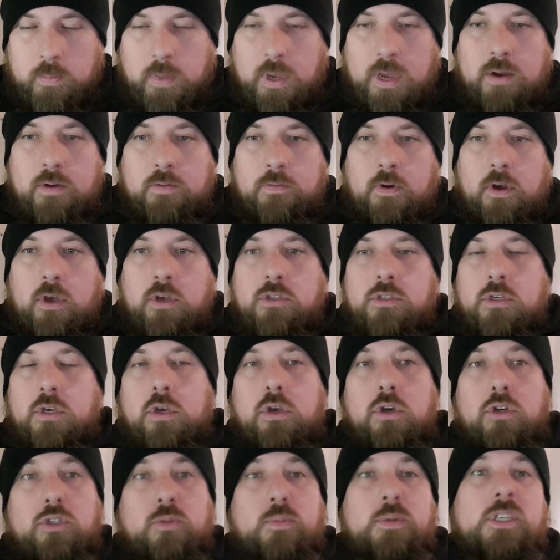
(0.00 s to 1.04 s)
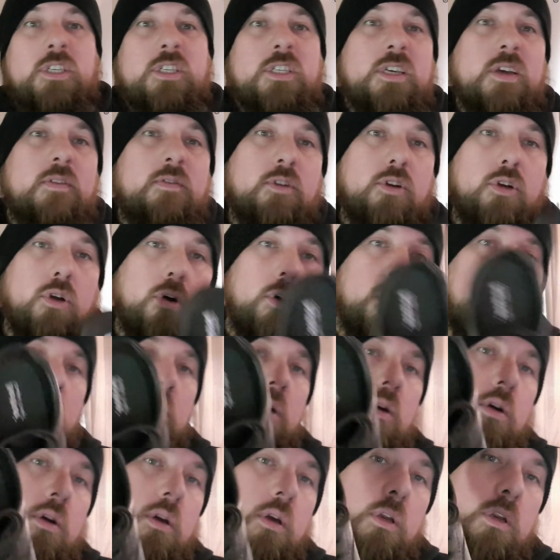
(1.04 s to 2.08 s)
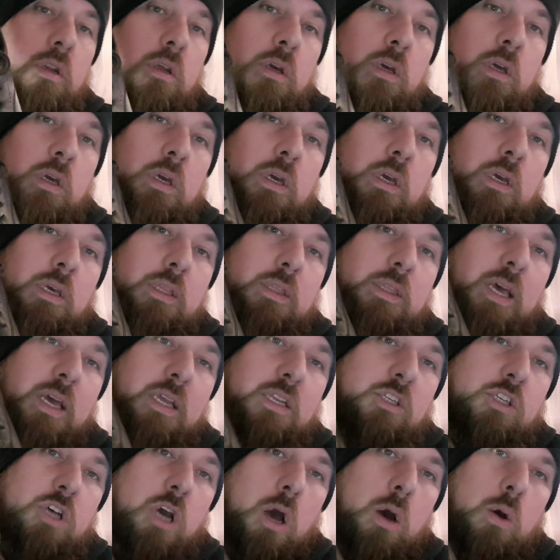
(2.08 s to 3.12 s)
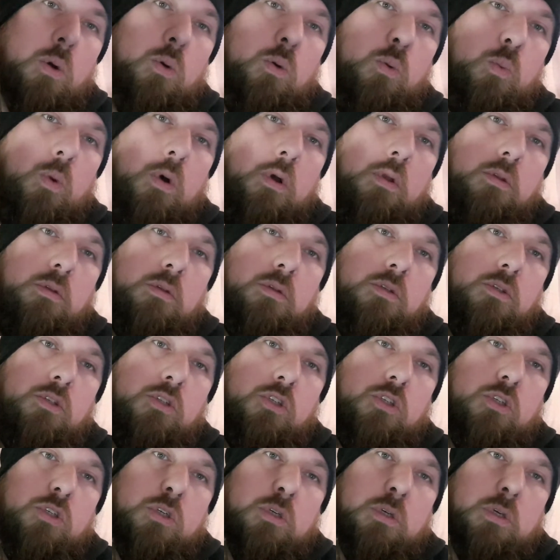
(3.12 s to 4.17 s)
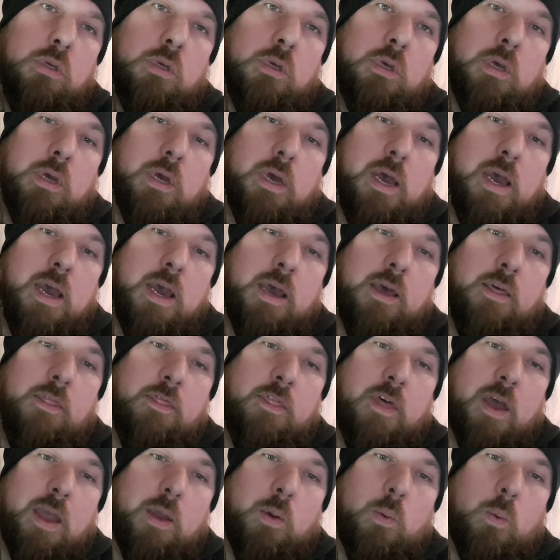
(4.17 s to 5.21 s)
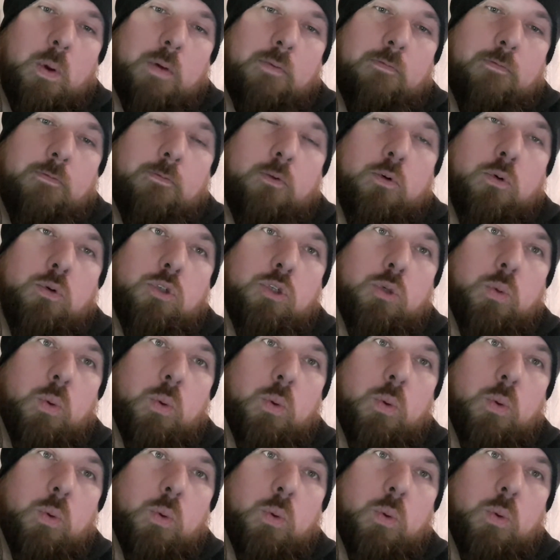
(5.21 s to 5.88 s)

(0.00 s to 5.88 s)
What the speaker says: that cost me £7.99. They're tone ones. They went for